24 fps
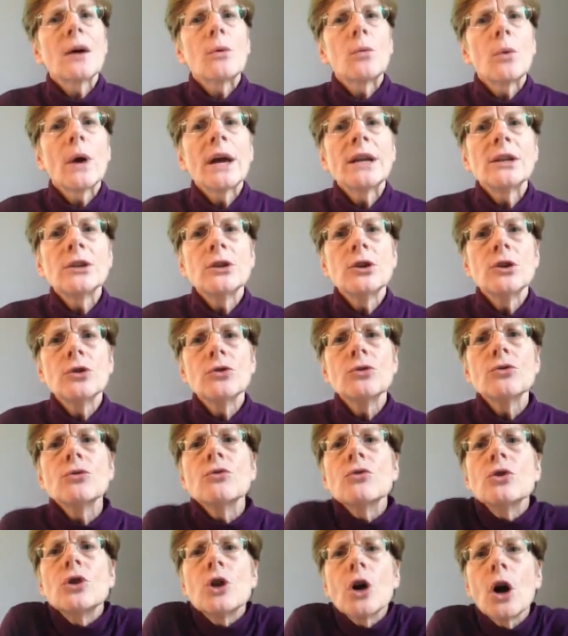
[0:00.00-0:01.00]
that when
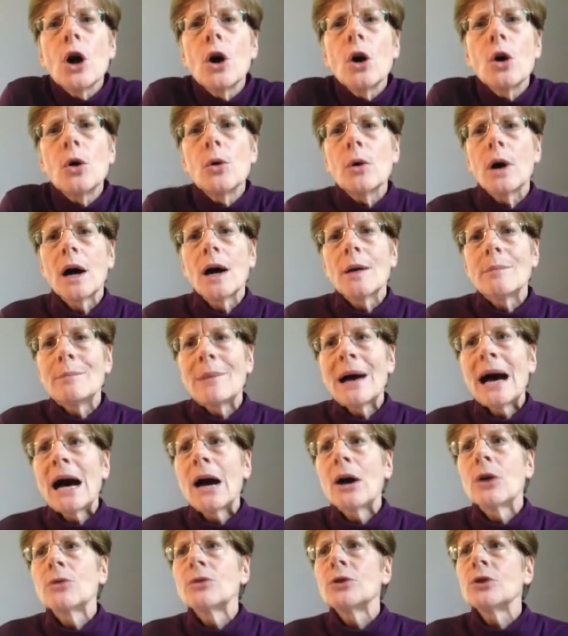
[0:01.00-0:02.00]
you go
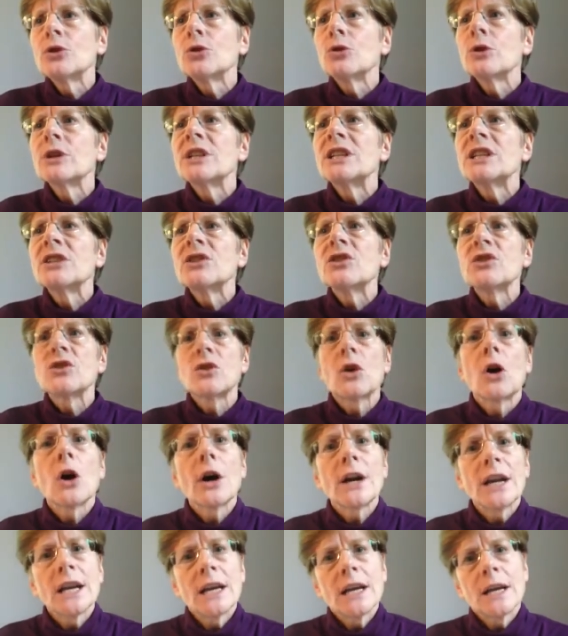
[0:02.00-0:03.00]
about your
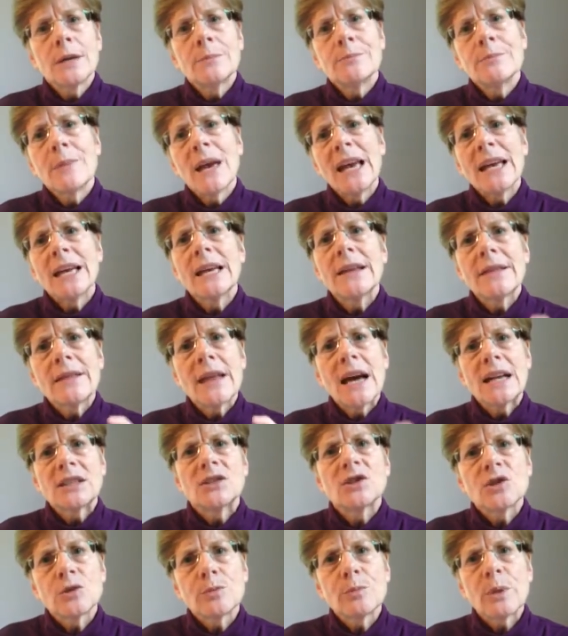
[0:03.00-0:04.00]
discarding and make it
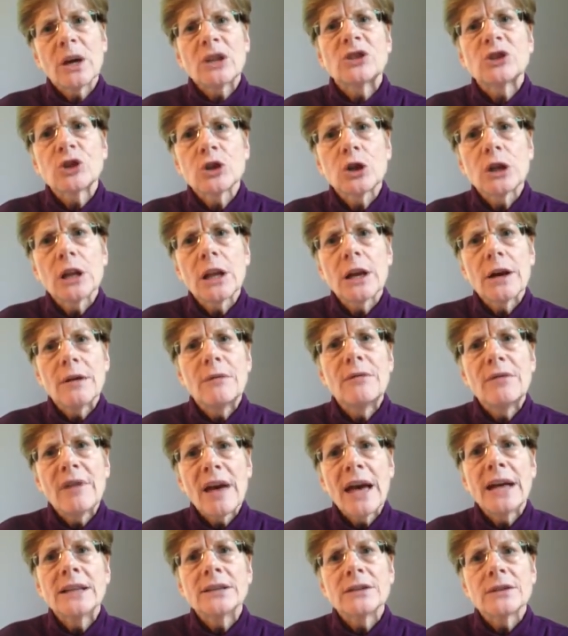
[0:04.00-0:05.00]
that special
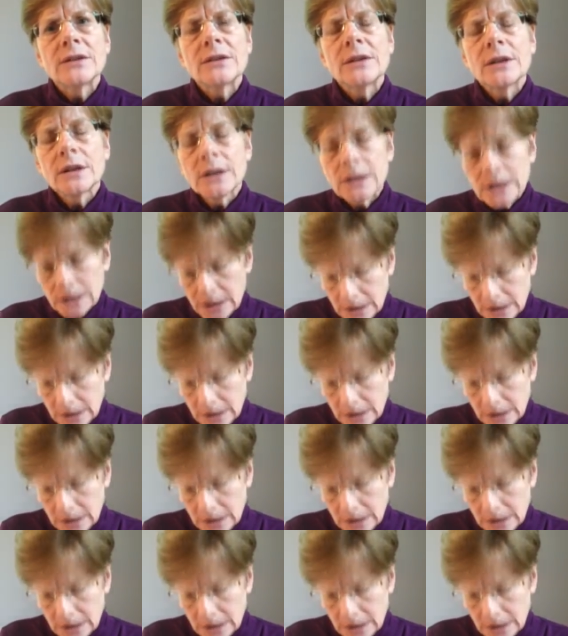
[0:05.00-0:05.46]
event,